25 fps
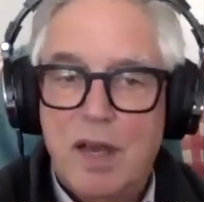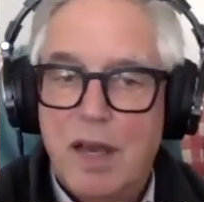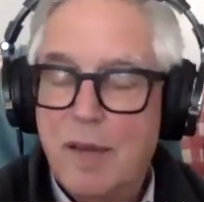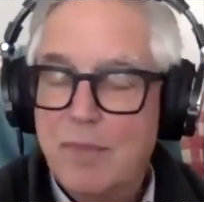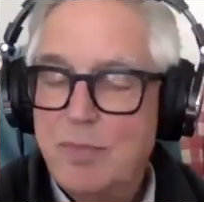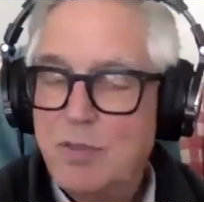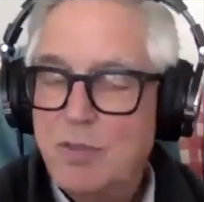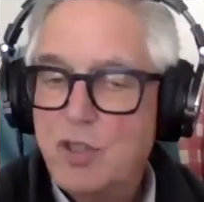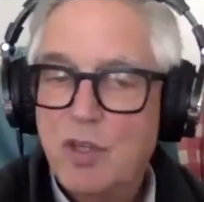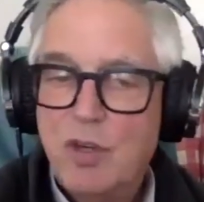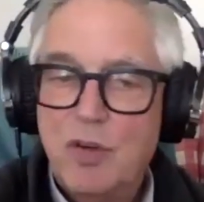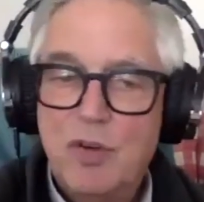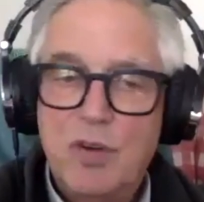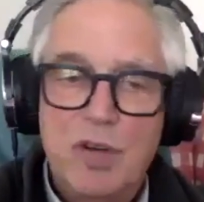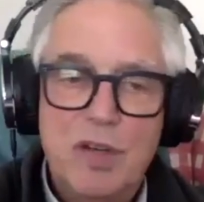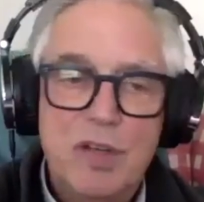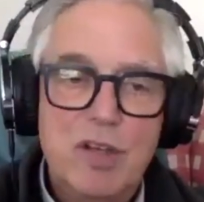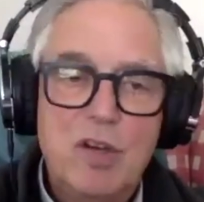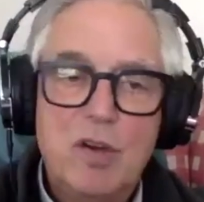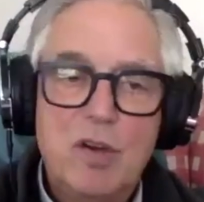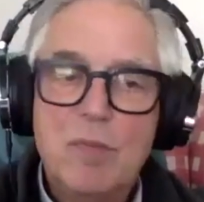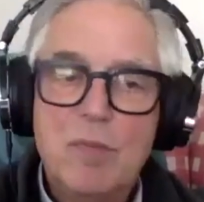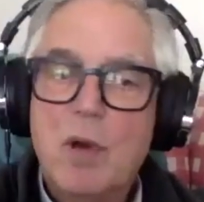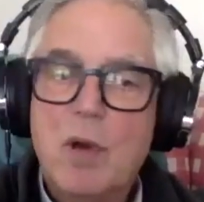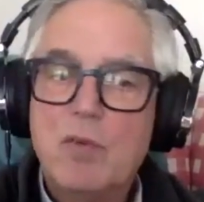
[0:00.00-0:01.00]
I'm sure in
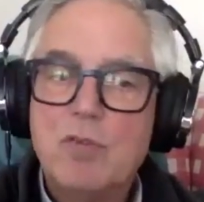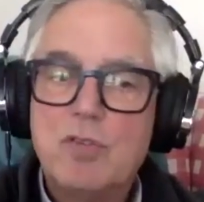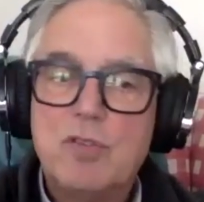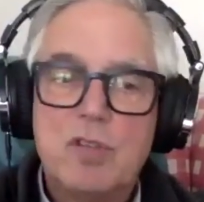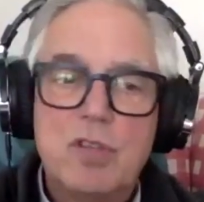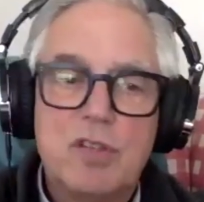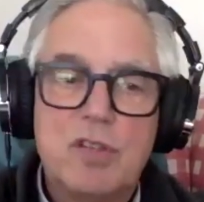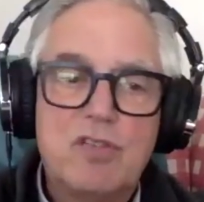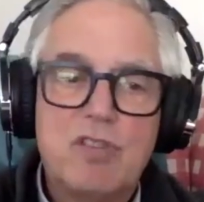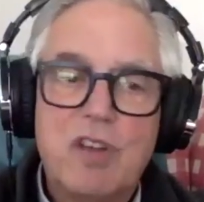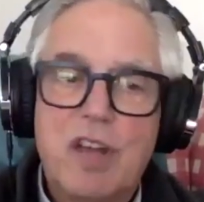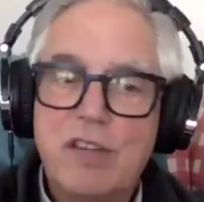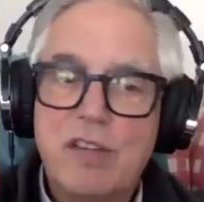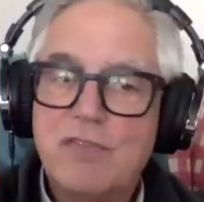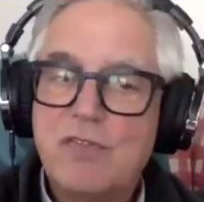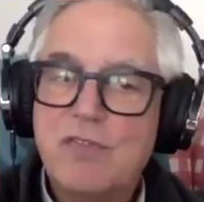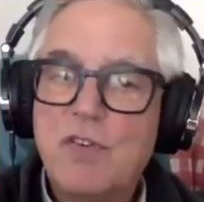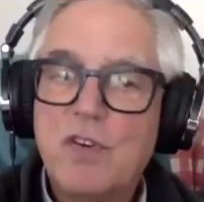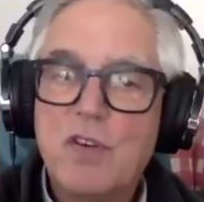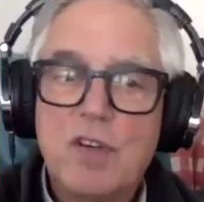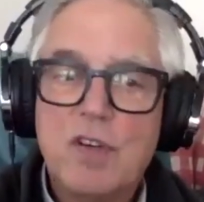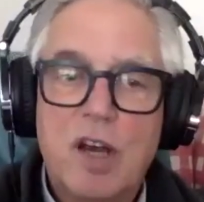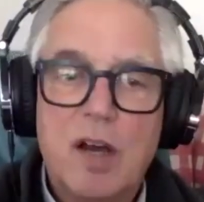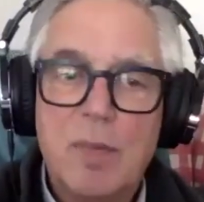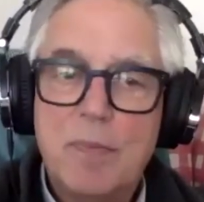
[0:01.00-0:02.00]
your most
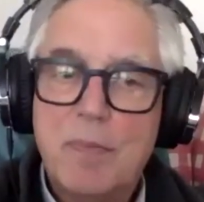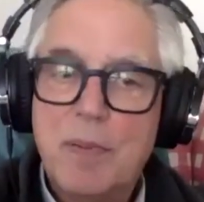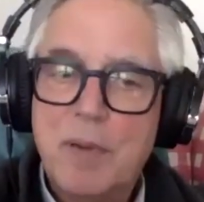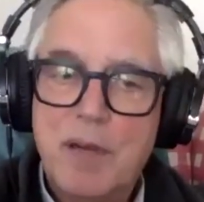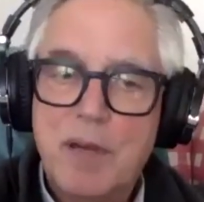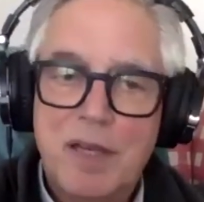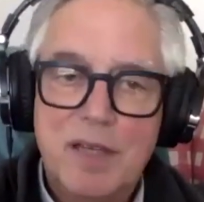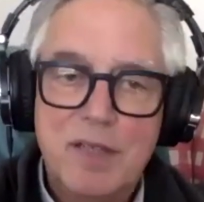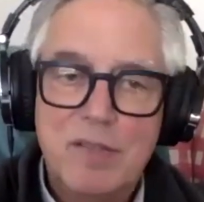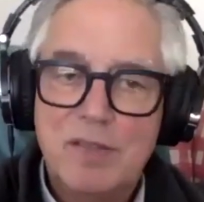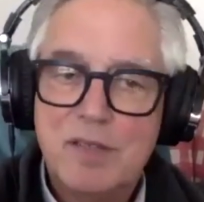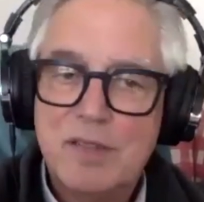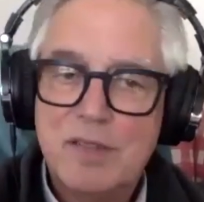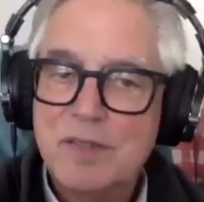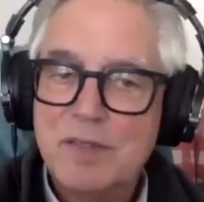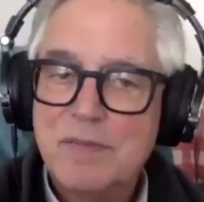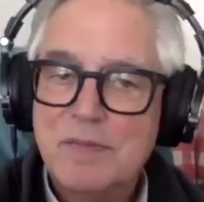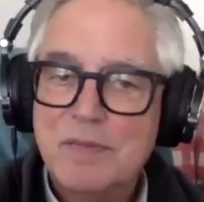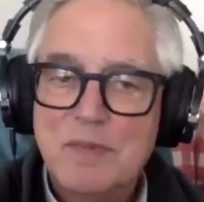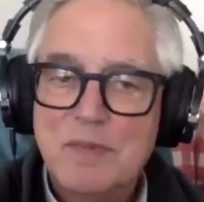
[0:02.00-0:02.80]
successful companies,